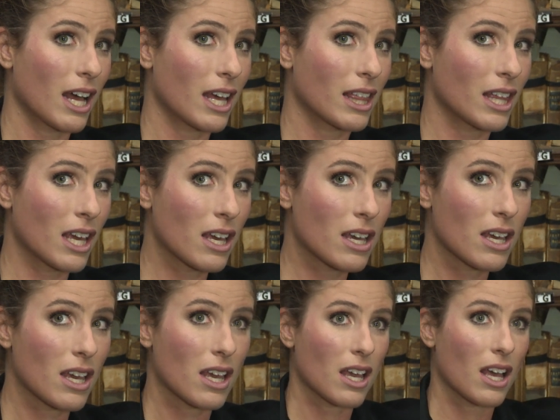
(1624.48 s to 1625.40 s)
I
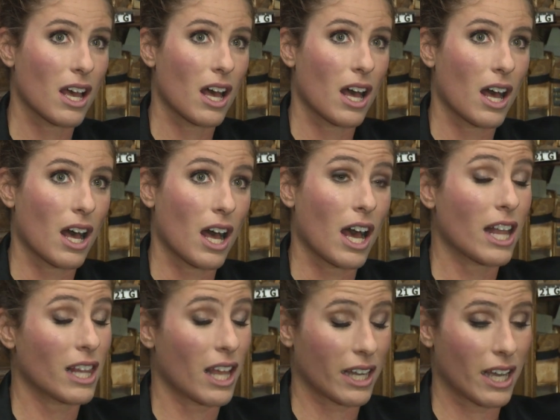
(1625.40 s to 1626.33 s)
think,
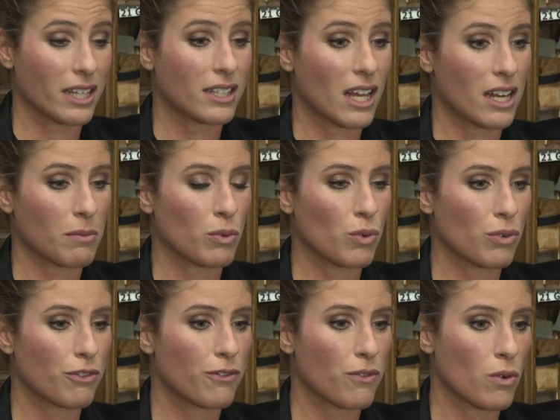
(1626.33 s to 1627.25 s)
like I said, I'm
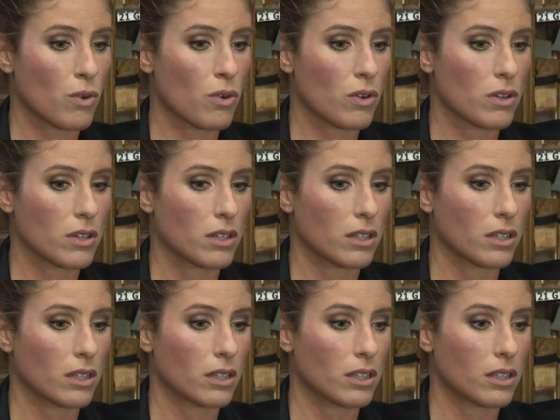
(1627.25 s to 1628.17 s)
all for
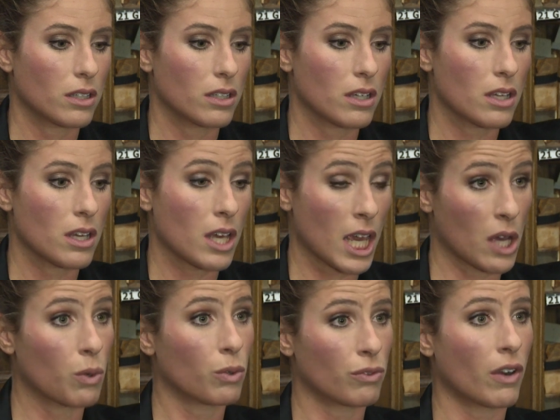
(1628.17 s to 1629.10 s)

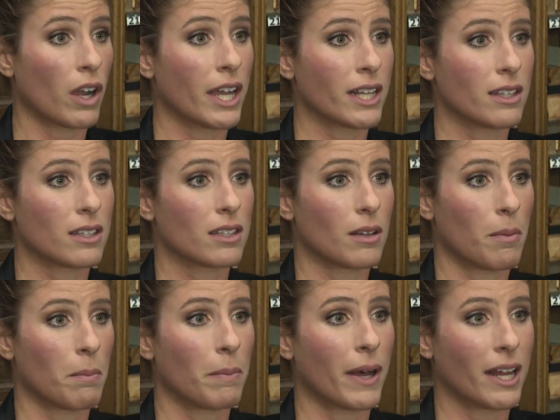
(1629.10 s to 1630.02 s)
equal rights,
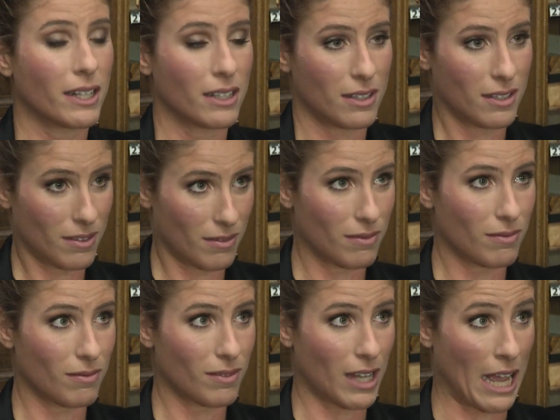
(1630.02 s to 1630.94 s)
but
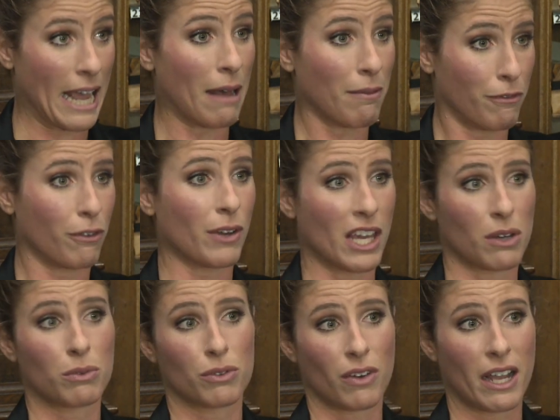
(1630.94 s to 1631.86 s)
I am for
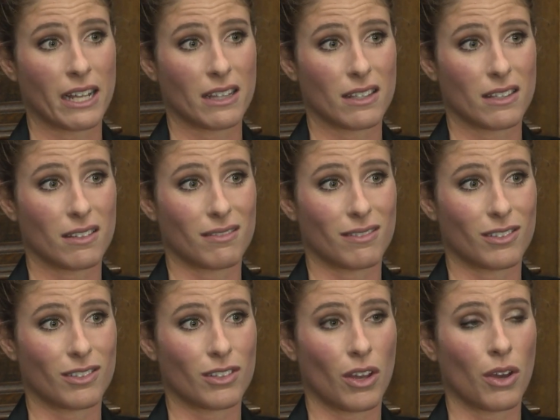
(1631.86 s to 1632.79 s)
equal rights.
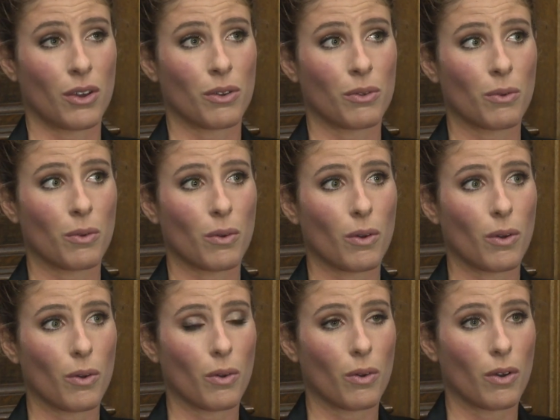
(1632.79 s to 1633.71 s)
So
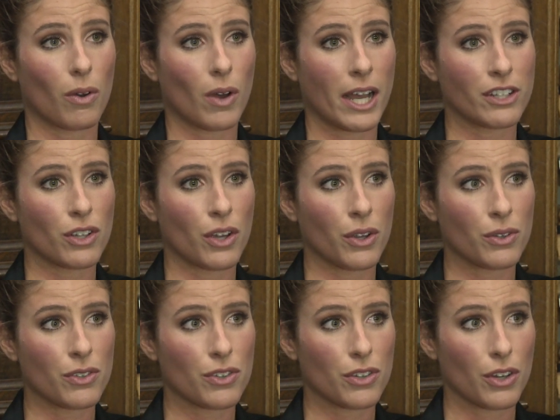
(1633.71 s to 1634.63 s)
I
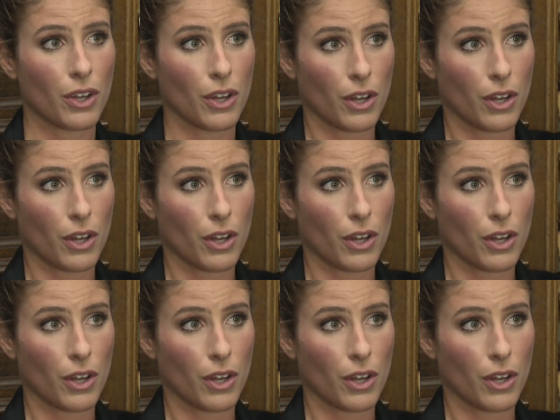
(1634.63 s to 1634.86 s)
don't